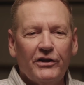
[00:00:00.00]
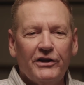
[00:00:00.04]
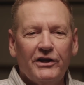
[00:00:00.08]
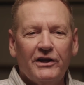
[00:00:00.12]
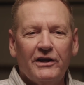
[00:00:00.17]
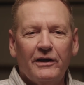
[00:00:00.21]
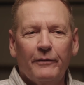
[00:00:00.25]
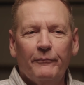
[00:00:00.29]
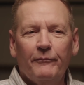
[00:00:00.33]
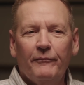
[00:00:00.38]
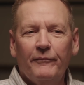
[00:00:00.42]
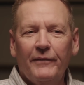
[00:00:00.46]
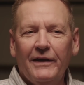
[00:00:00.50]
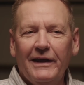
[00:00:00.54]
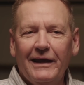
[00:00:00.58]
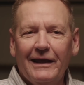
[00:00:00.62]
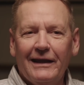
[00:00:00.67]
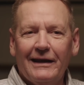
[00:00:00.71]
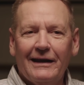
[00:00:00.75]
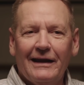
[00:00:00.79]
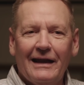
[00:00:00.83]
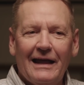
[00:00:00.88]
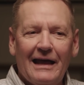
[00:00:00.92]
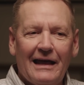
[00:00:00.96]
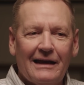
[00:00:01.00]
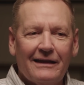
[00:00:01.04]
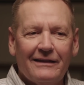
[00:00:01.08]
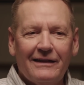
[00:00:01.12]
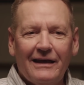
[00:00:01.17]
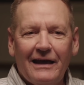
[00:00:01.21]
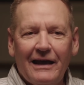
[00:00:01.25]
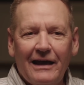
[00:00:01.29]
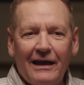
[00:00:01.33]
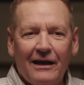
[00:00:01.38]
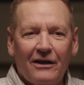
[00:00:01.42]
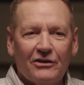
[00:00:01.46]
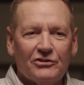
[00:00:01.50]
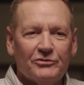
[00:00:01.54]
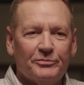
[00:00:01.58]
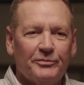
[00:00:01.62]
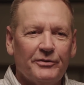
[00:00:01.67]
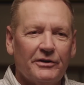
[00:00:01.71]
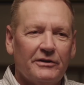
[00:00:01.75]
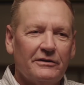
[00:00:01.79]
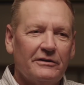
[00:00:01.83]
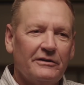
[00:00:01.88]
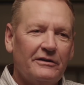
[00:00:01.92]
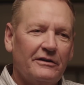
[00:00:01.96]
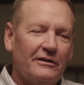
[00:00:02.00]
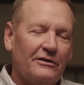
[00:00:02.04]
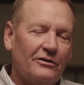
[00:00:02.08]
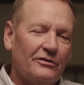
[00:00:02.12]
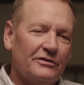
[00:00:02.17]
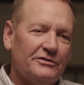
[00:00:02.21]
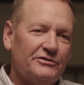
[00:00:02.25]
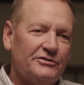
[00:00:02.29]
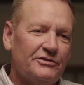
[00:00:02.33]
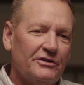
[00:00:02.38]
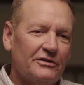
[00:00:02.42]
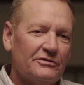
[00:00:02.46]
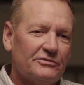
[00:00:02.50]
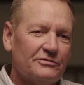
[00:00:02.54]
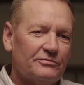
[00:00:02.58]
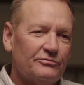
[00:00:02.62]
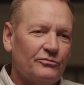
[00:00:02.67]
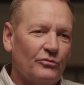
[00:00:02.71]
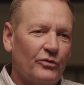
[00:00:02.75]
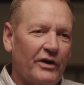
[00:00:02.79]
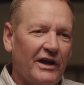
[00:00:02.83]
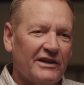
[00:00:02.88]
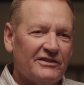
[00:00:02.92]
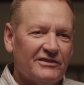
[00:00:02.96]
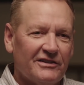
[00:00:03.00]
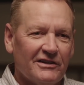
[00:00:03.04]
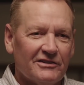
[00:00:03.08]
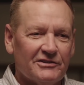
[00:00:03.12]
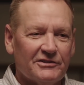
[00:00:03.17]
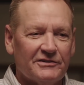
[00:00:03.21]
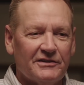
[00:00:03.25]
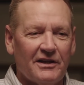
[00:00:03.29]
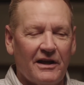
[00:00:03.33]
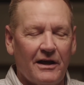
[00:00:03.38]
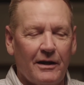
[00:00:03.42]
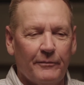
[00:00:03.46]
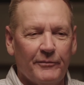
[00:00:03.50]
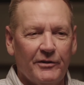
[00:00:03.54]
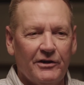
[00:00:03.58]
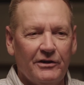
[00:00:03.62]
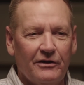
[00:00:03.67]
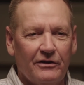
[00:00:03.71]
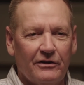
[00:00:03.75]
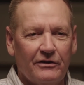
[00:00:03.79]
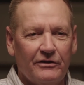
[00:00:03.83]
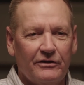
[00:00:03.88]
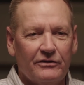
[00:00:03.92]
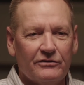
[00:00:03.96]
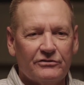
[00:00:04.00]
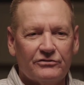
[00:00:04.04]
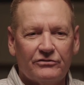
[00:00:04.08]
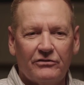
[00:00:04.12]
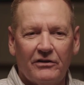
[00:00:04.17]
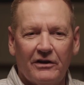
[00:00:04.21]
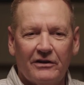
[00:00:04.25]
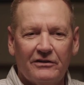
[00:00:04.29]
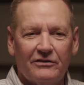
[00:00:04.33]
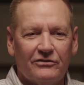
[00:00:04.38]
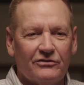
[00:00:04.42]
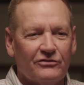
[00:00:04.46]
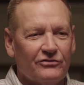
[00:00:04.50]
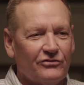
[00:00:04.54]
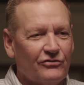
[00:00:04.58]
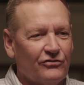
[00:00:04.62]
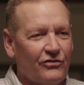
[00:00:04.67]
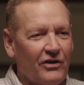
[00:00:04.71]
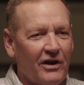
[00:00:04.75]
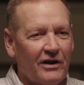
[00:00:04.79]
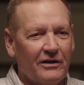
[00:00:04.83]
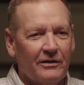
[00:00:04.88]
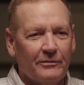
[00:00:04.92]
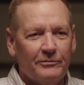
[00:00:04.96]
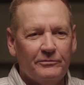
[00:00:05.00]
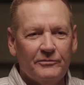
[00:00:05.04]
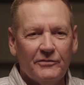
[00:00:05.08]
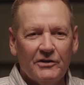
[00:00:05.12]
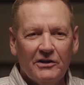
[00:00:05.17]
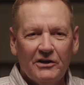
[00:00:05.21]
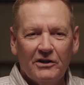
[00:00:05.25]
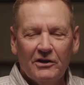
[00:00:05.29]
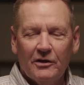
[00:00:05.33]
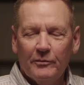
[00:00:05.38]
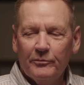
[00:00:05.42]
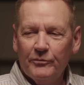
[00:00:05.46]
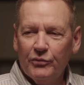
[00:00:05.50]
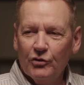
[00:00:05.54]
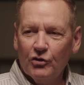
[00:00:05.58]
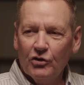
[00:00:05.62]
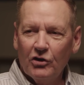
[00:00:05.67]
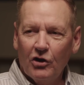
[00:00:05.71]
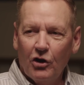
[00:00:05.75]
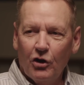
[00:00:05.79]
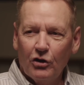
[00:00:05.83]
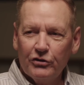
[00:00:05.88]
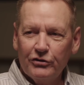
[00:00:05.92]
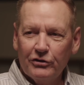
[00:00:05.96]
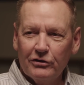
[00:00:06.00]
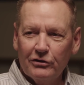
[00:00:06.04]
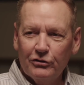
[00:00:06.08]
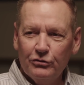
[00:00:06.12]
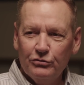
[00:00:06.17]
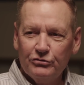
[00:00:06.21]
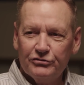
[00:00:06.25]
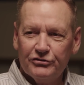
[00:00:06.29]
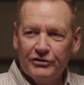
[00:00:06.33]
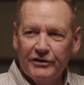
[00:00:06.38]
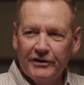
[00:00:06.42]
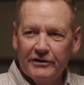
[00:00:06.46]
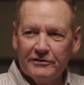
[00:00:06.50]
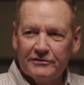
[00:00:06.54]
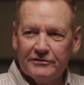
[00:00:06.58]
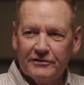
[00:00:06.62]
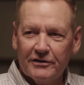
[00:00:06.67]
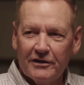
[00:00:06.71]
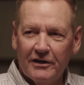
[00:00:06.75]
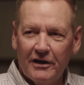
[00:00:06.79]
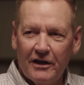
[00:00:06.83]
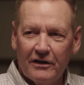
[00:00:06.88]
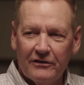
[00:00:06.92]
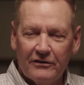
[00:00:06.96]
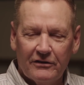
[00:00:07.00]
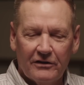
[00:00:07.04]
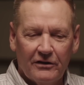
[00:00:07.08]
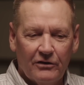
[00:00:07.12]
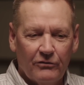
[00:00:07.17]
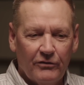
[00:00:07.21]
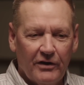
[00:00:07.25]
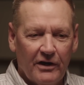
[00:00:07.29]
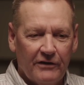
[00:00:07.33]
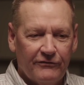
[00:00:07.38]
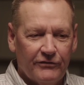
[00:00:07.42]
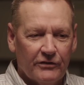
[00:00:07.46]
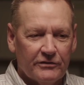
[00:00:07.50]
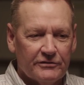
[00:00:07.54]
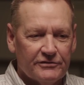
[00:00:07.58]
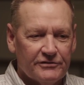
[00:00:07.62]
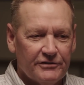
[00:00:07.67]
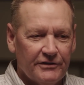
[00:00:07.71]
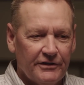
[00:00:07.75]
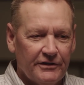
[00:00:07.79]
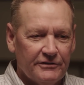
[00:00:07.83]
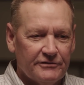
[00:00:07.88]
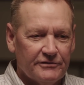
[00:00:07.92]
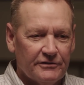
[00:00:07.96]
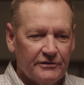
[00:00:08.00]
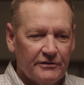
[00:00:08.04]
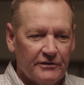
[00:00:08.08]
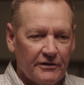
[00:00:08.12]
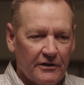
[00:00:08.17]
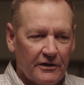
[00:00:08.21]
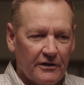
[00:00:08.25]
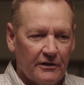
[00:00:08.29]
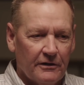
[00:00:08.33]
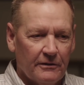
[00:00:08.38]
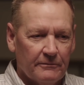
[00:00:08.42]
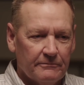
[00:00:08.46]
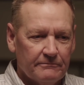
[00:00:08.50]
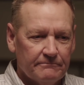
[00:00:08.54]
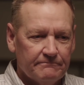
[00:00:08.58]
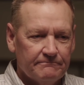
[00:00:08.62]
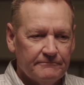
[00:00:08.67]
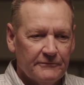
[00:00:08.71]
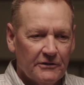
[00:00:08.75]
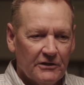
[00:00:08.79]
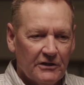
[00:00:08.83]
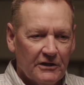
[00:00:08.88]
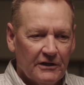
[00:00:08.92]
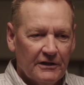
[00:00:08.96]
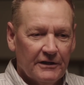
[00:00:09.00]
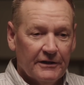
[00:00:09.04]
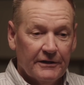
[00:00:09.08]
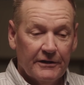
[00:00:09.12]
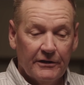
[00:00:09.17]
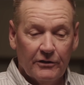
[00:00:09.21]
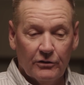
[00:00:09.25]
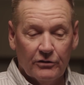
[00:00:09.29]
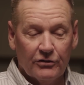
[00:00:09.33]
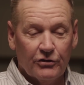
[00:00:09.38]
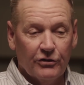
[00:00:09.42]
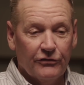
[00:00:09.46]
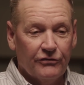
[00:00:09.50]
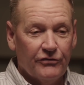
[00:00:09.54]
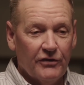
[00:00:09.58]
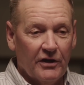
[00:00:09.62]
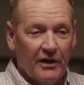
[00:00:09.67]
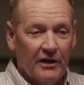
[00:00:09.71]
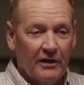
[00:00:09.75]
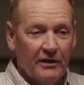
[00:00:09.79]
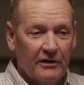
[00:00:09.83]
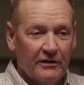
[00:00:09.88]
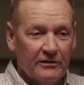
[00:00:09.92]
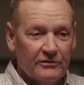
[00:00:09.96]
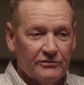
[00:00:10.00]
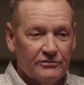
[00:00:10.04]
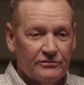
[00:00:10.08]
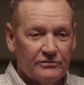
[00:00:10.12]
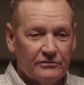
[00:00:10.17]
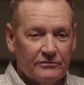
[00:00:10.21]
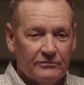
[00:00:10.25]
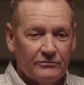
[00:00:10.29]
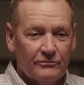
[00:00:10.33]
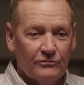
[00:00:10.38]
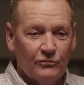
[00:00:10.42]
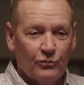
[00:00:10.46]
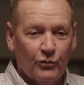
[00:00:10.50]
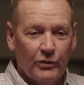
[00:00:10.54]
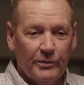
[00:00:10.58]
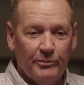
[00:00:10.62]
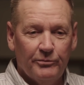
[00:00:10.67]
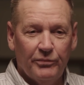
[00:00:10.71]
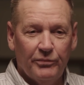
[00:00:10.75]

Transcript: you get in and out of the house. But, it's just at this time of year, you're trying to pull all your loose ends together to get ready for the season. A good thing is we